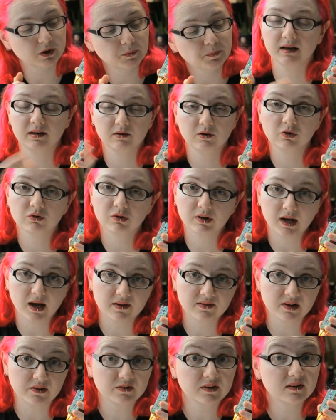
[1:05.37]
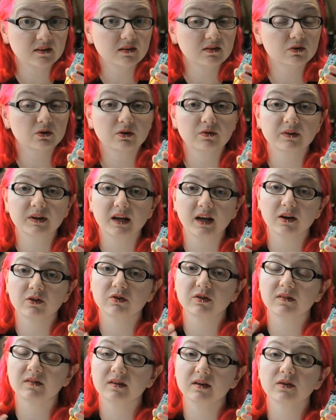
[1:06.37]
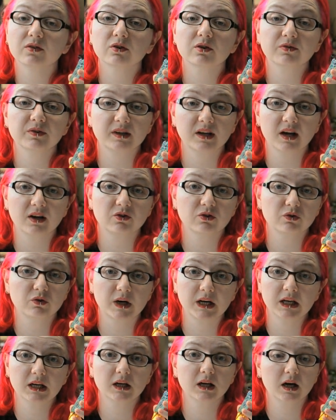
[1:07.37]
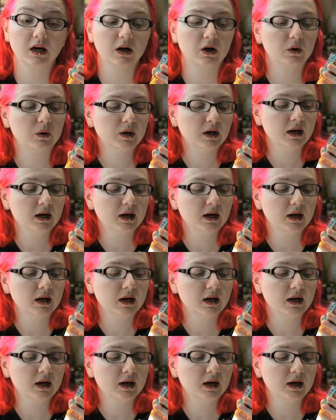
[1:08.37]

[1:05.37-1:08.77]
It usually has F C C certification, C certification ready to go.